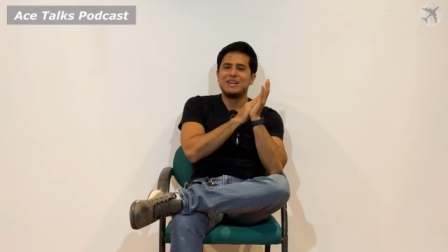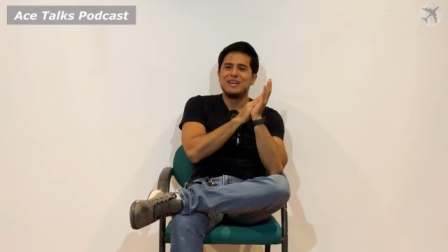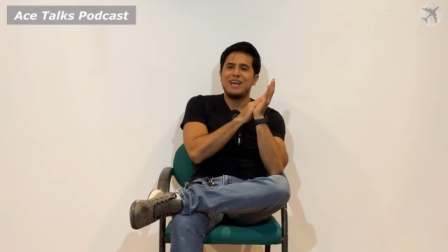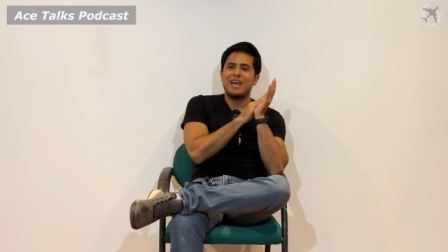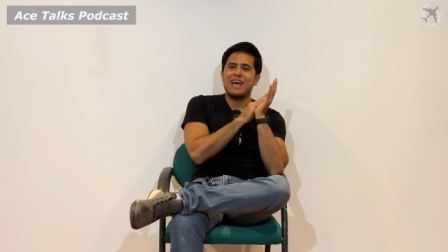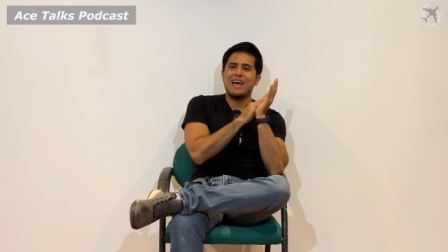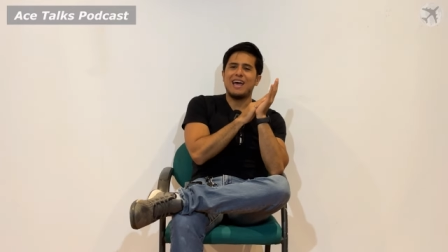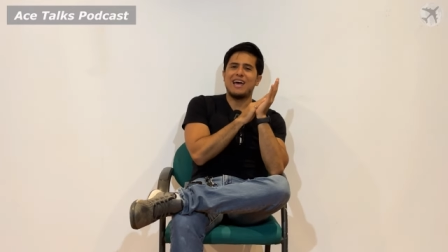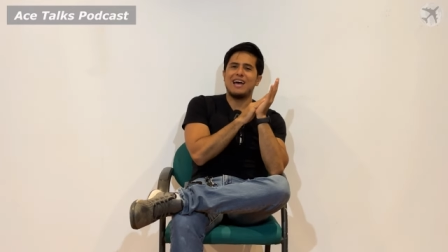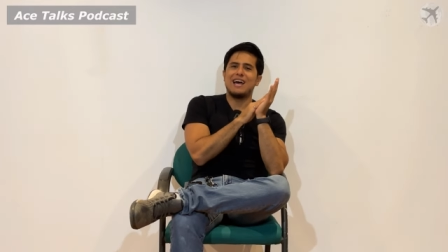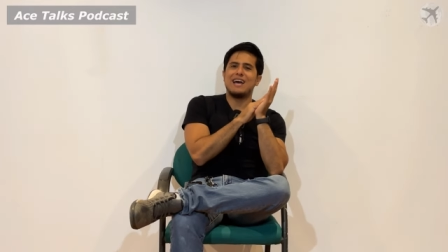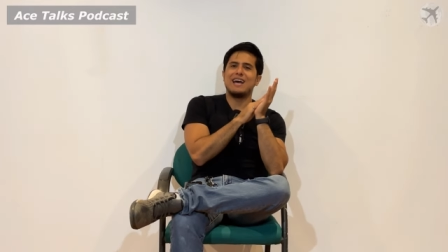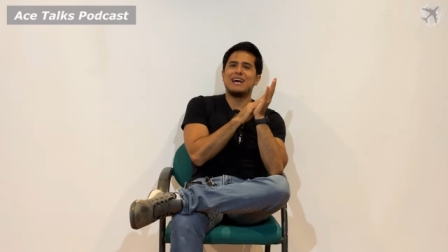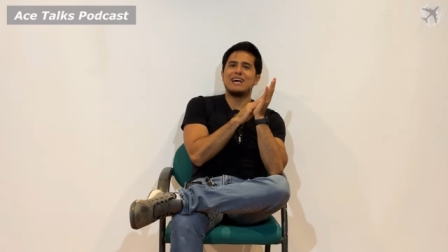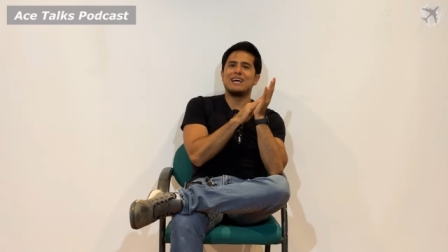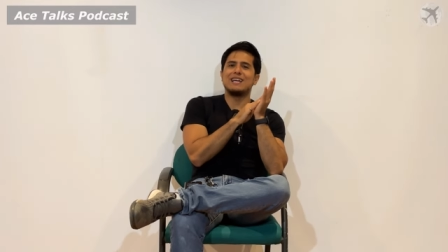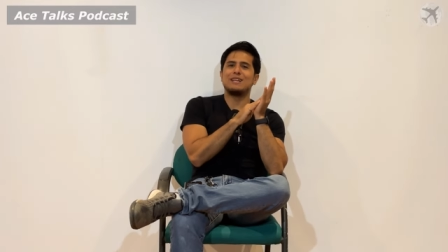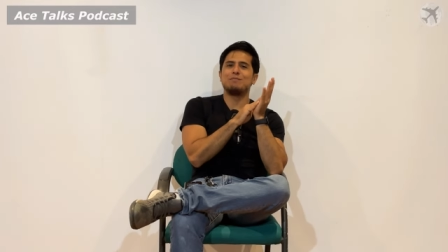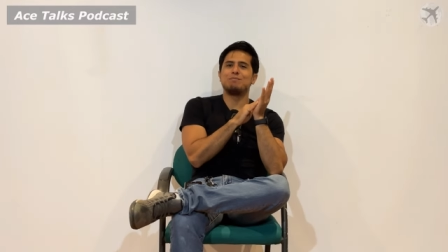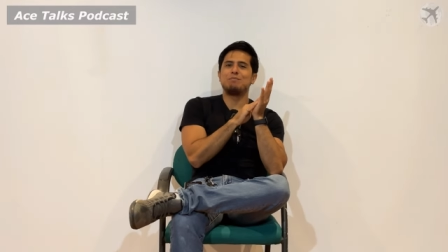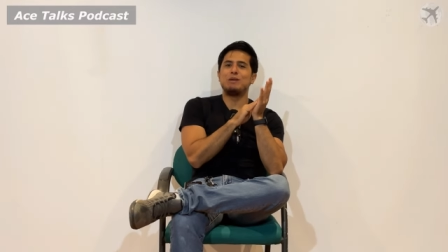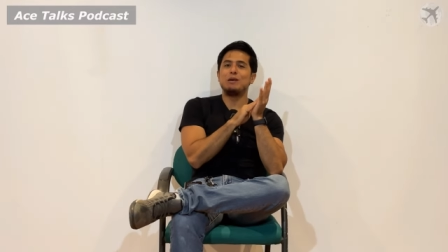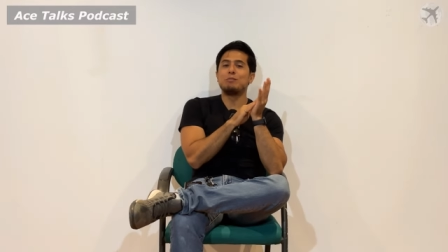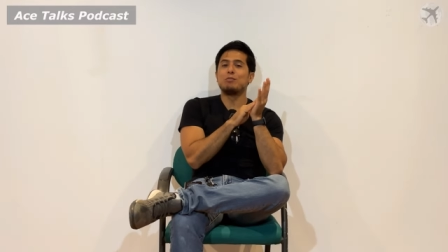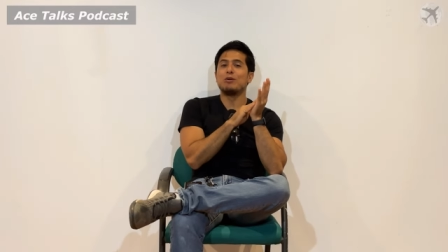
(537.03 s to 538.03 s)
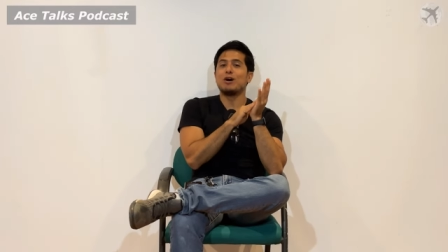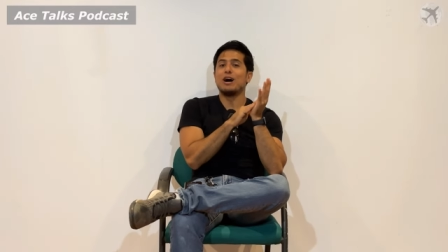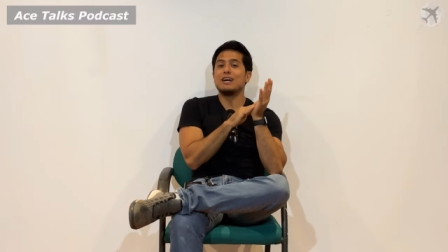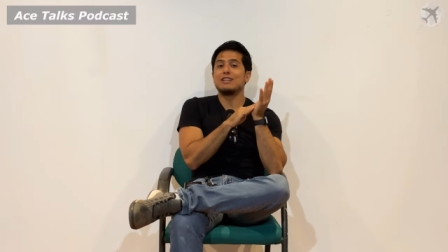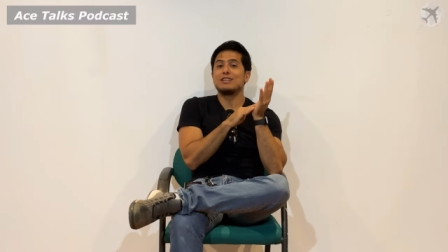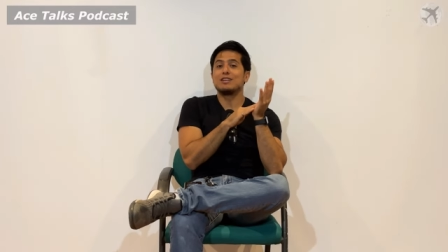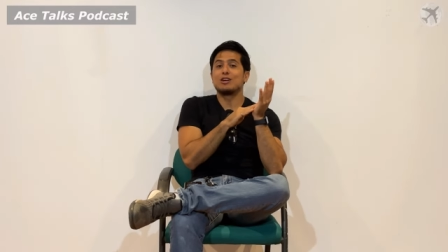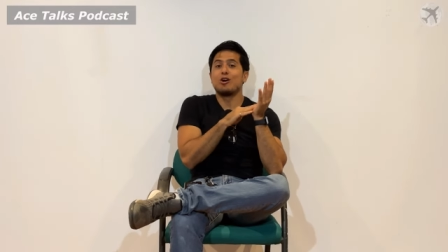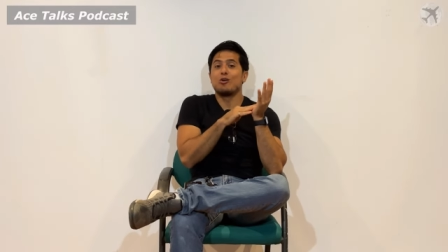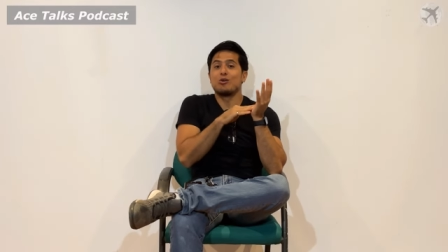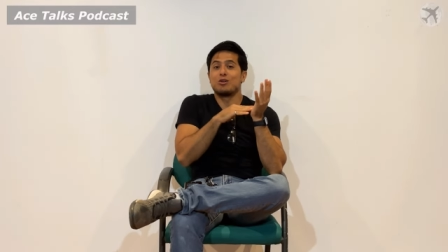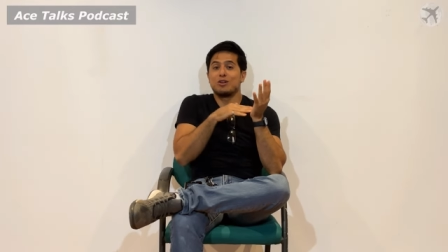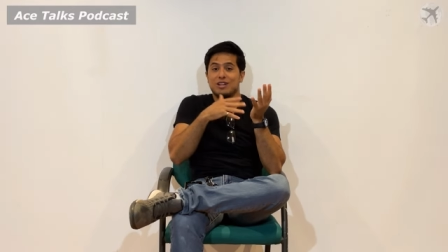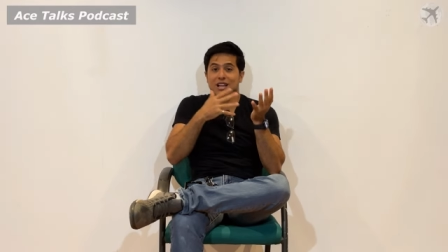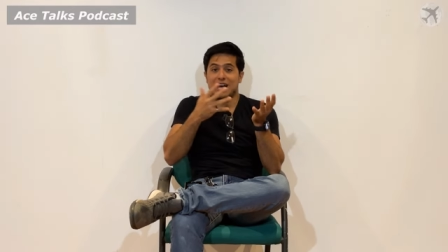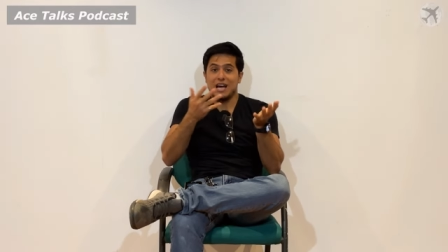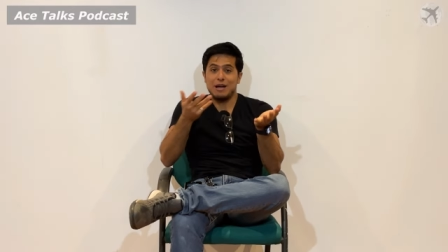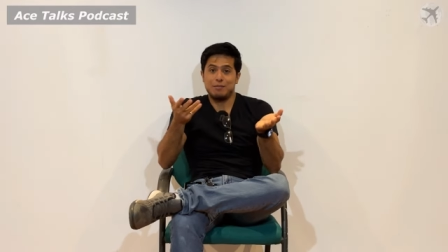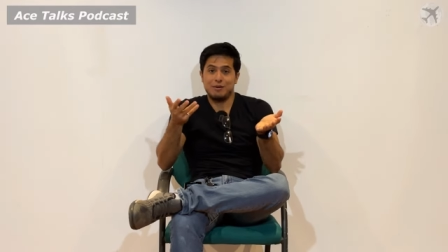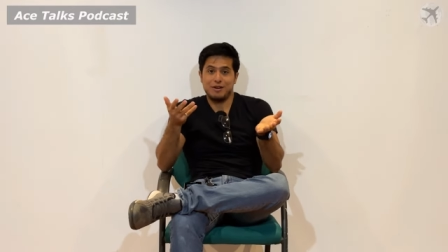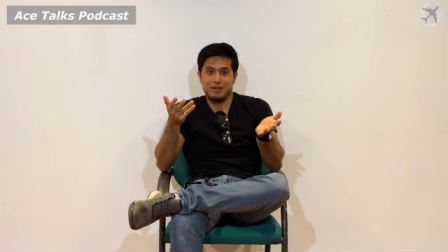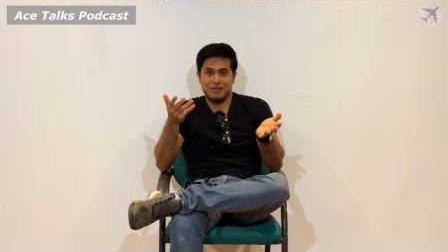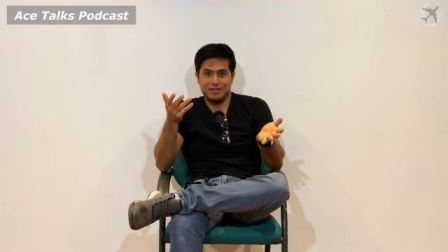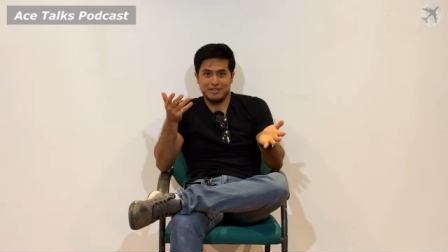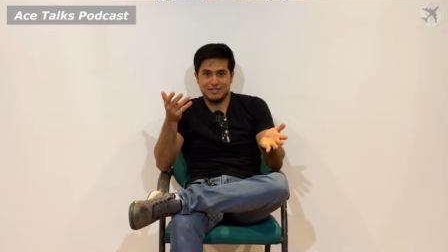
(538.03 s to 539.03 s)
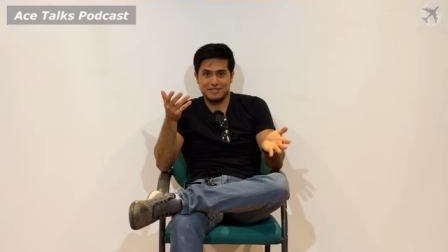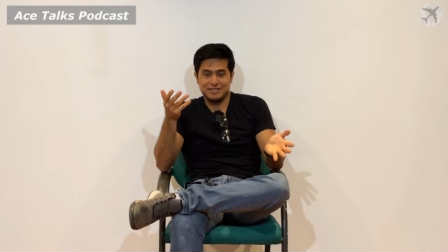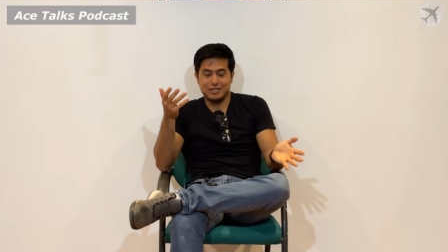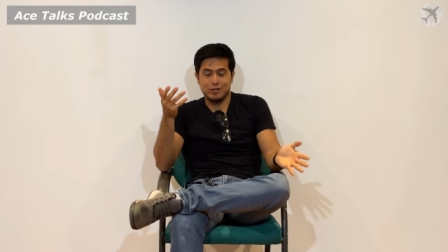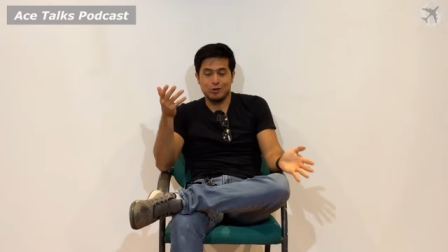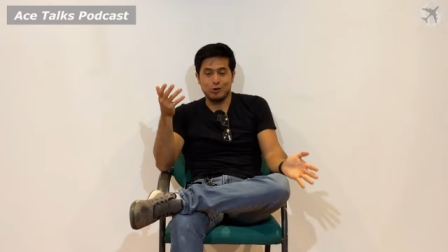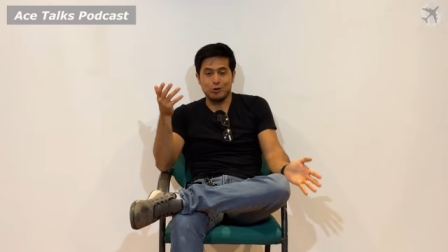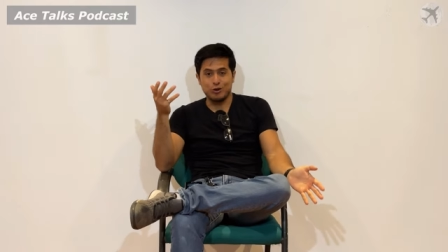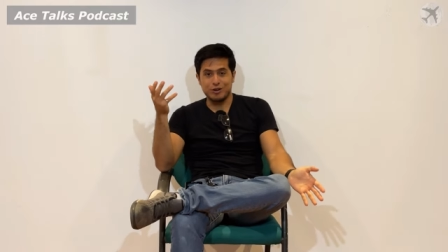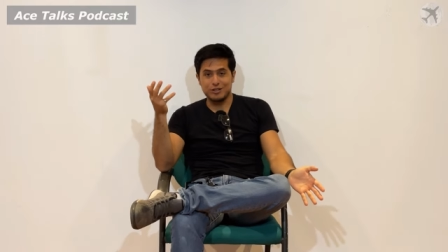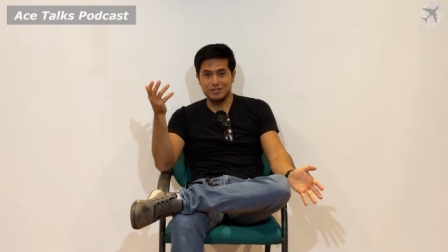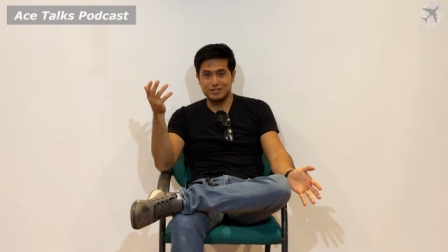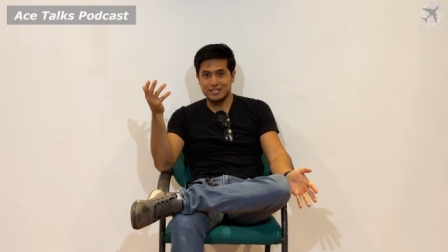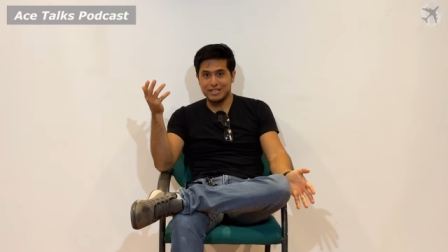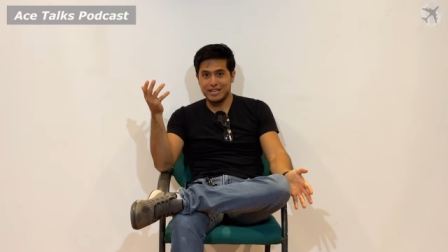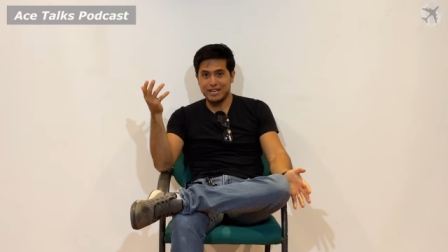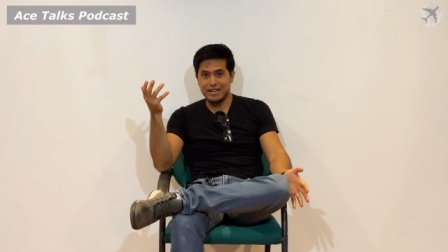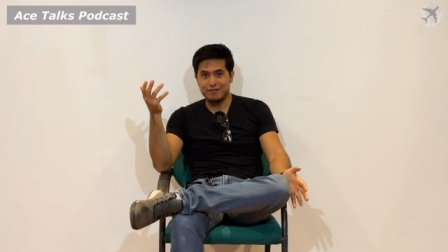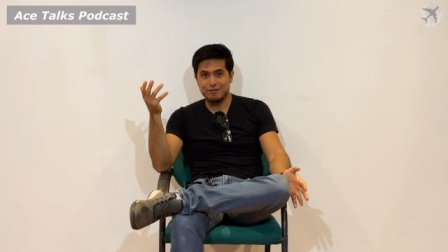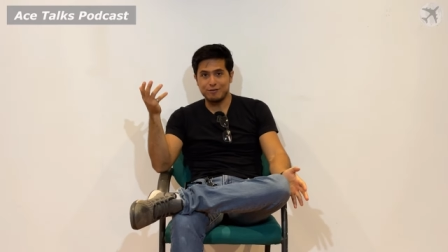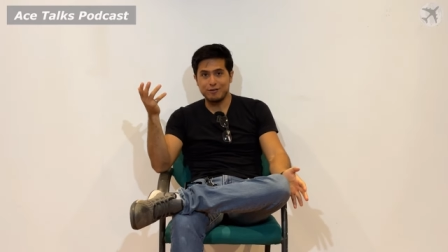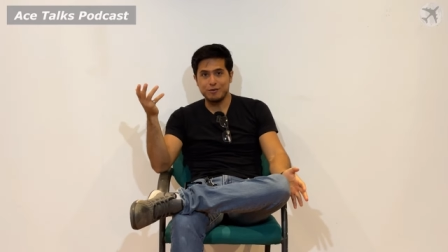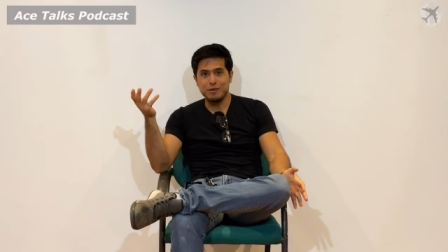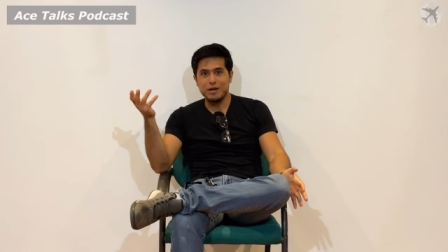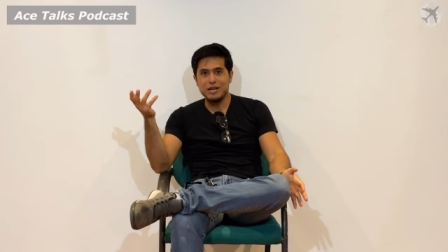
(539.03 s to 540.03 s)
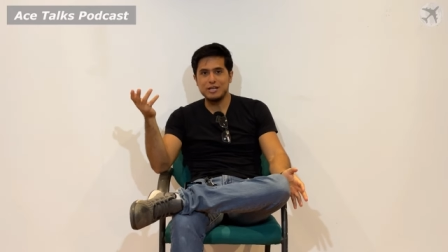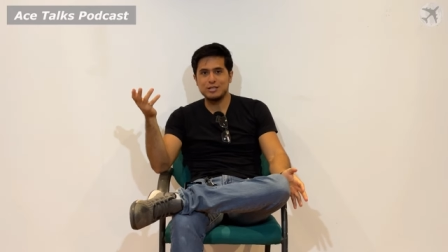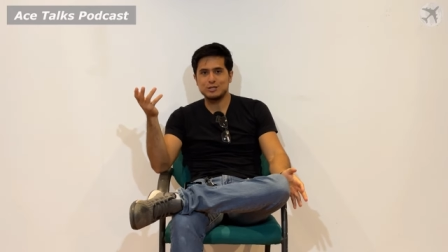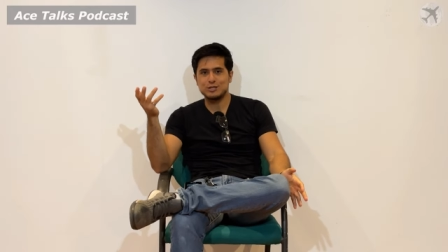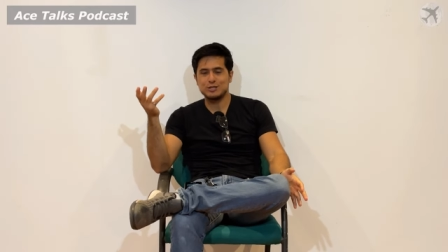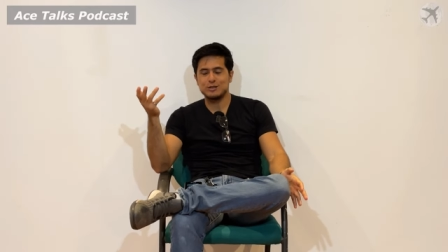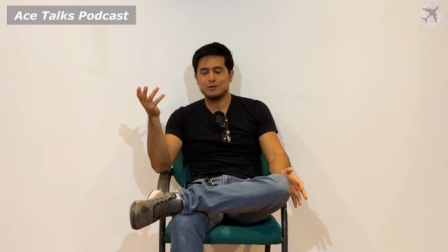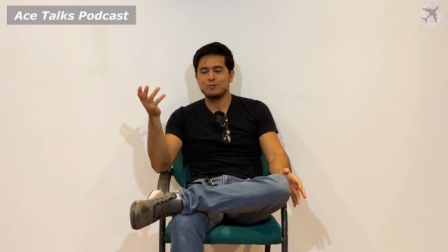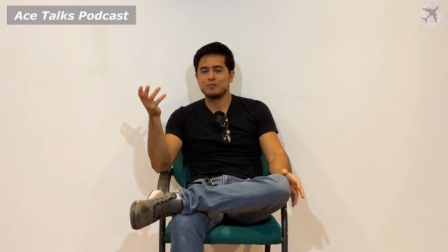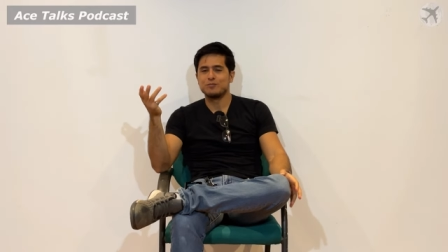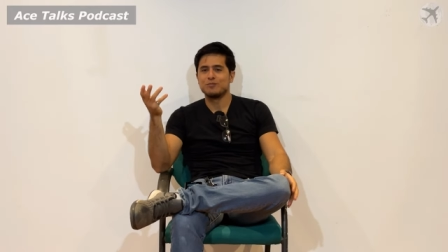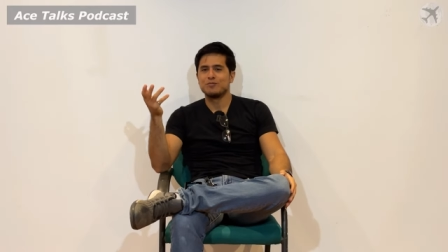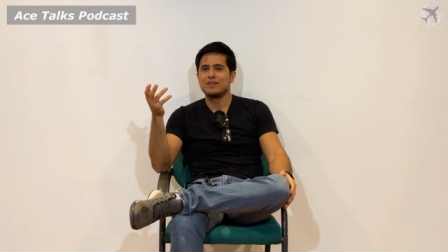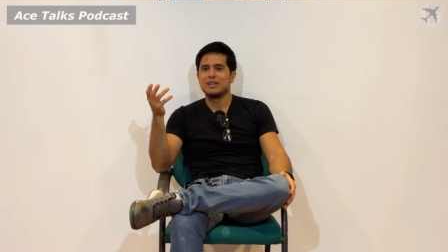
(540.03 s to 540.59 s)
And people had to go to libraries in order to get information.